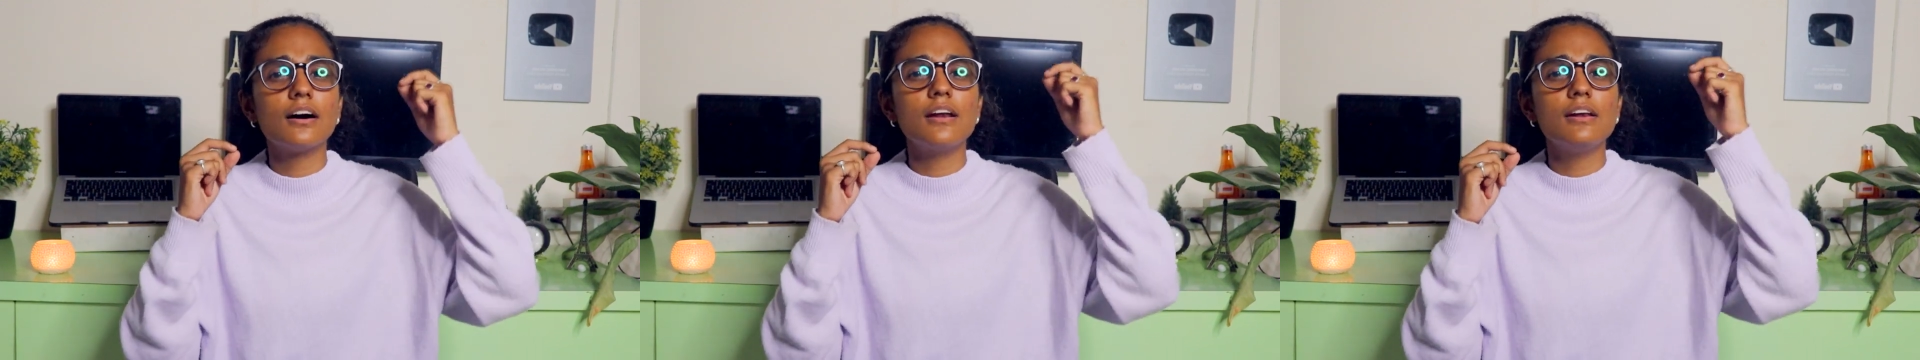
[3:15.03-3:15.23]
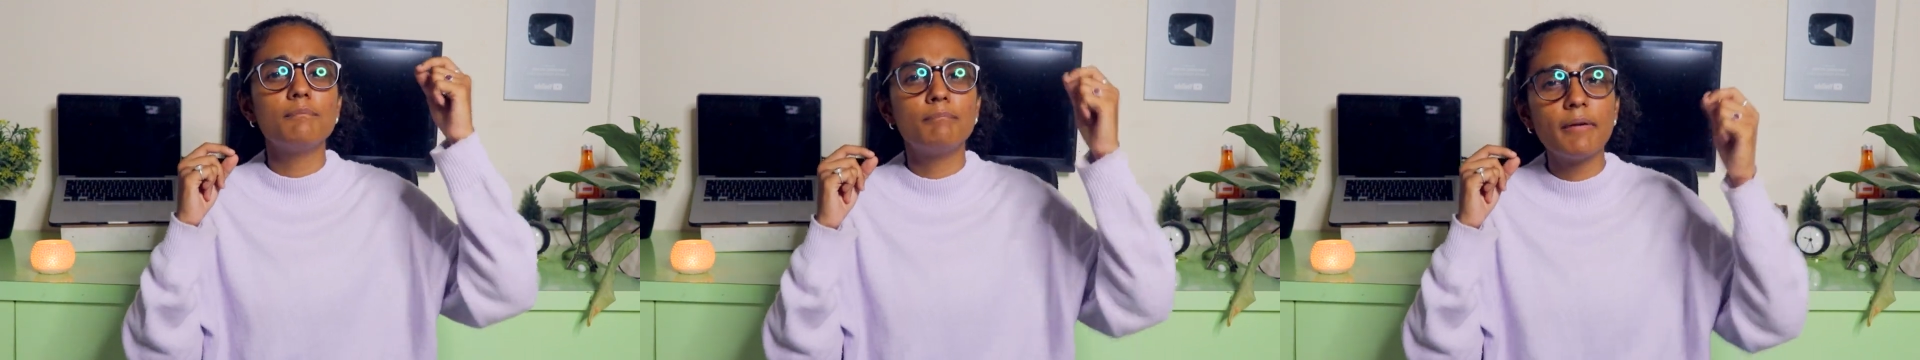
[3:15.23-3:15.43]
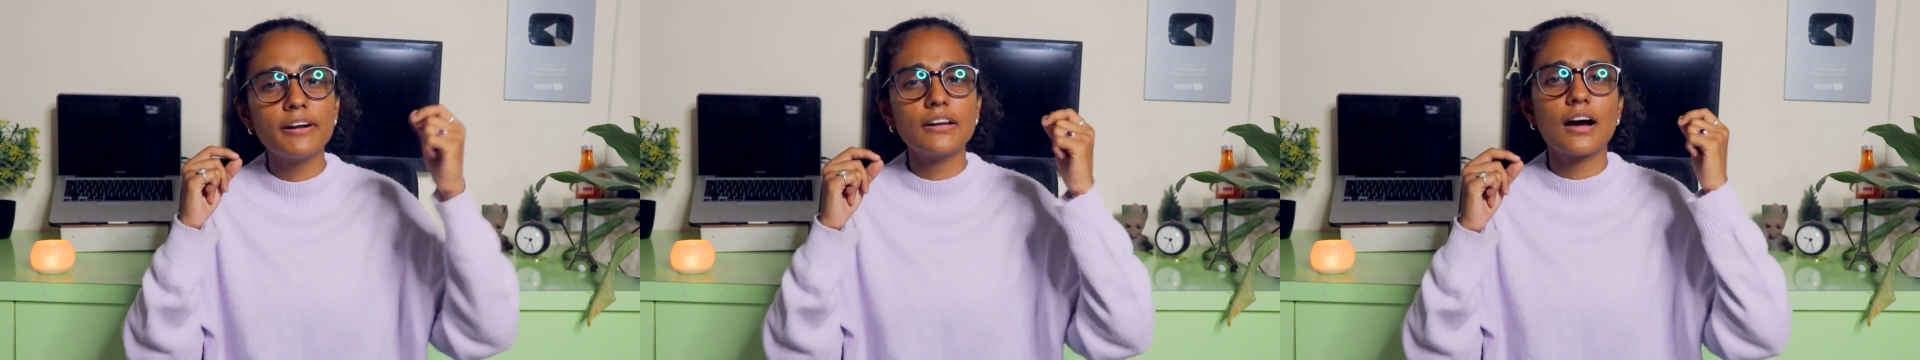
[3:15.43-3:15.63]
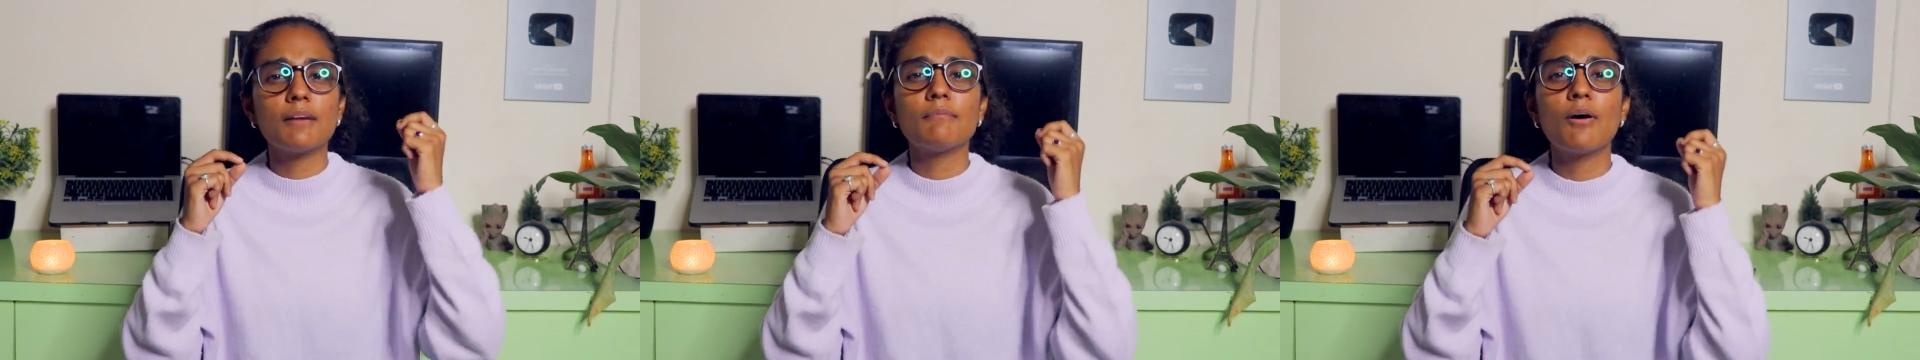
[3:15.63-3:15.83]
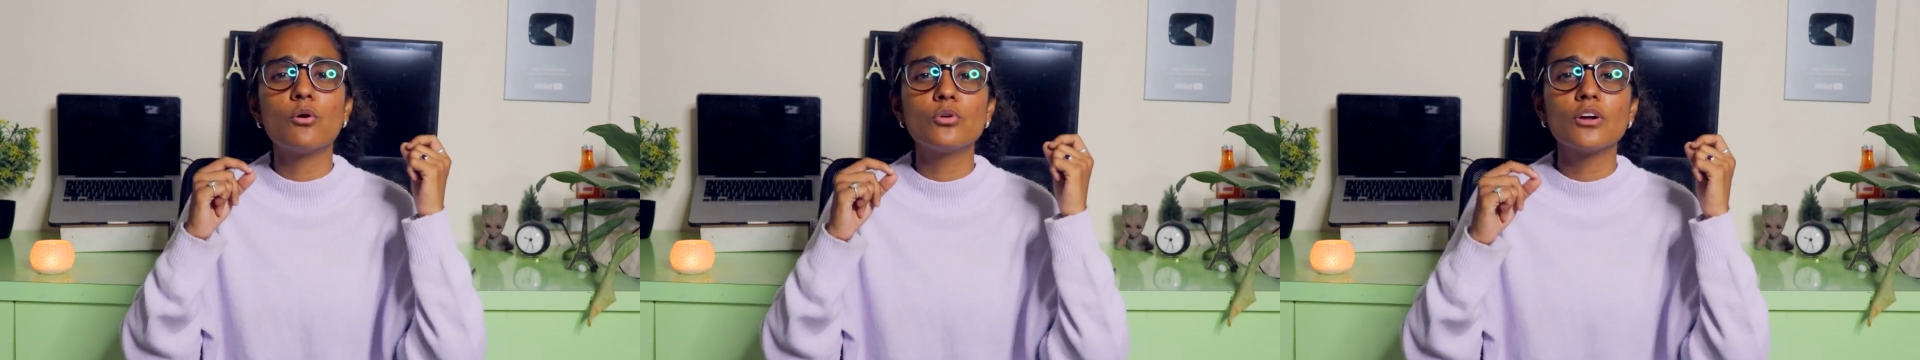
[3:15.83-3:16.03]
a bit
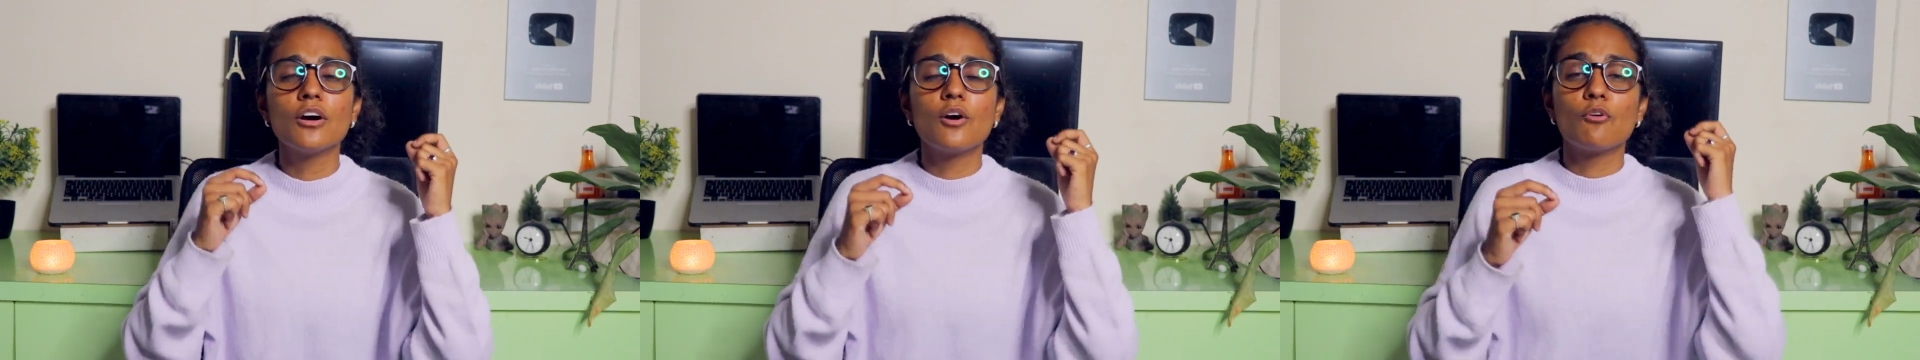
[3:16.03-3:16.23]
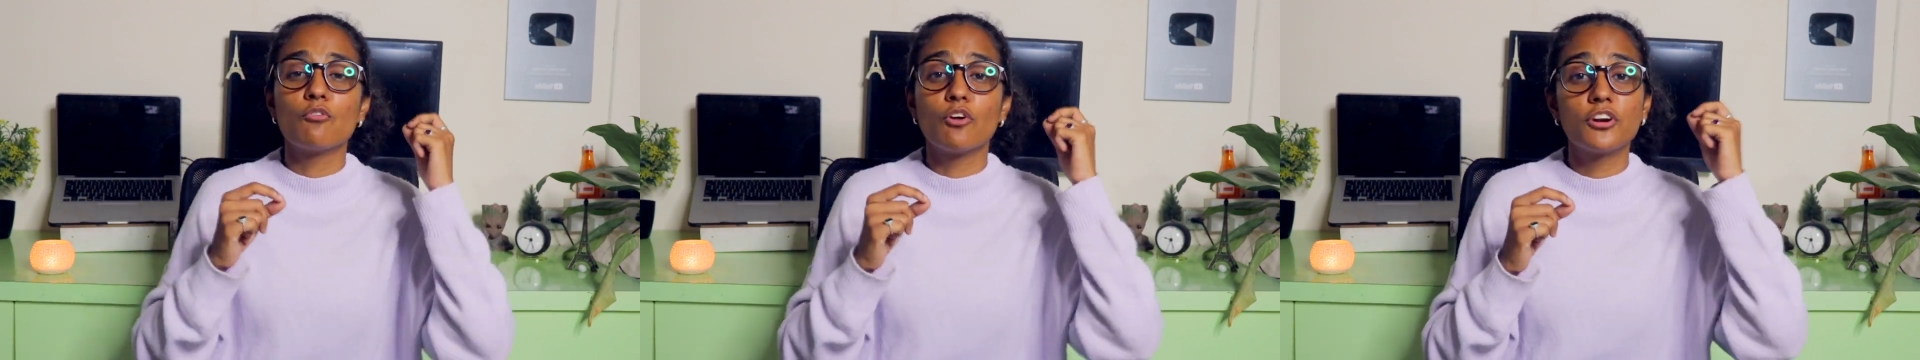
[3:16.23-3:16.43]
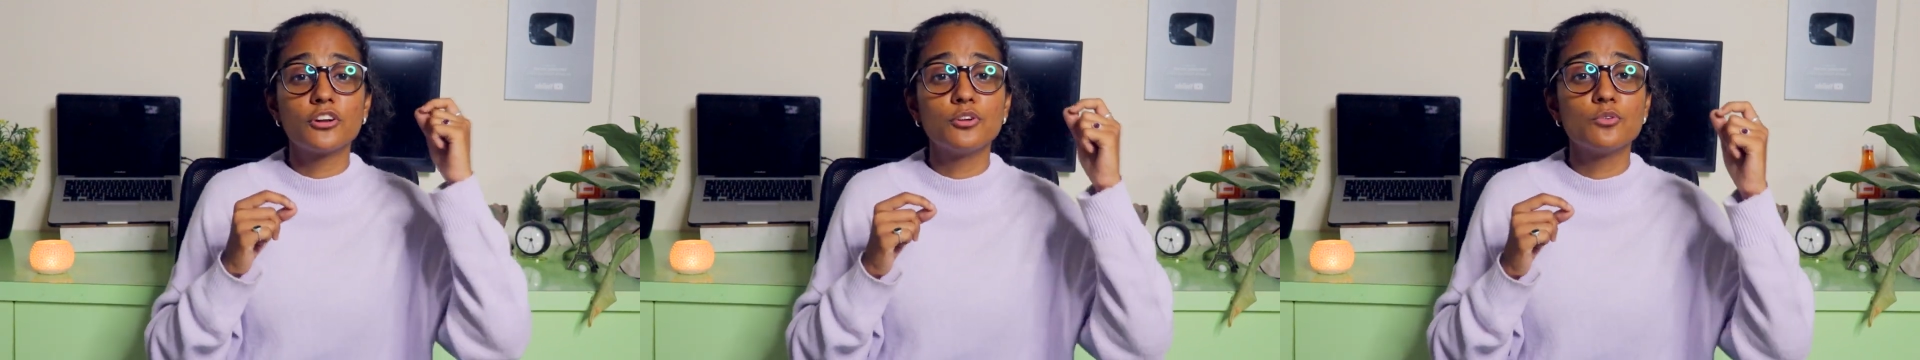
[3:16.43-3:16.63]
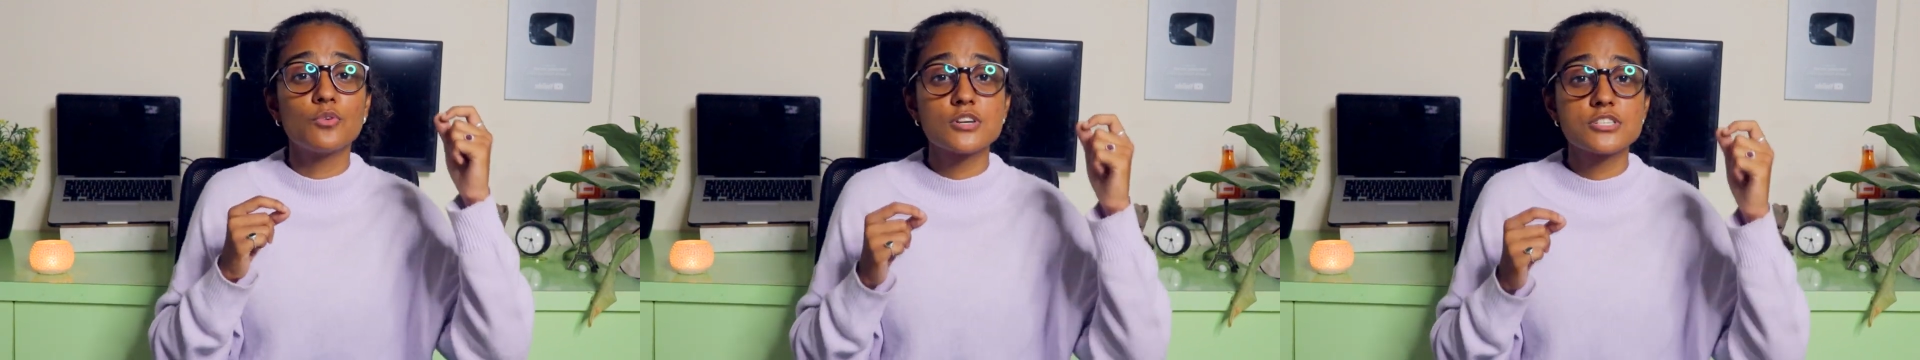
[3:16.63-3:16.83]
about what you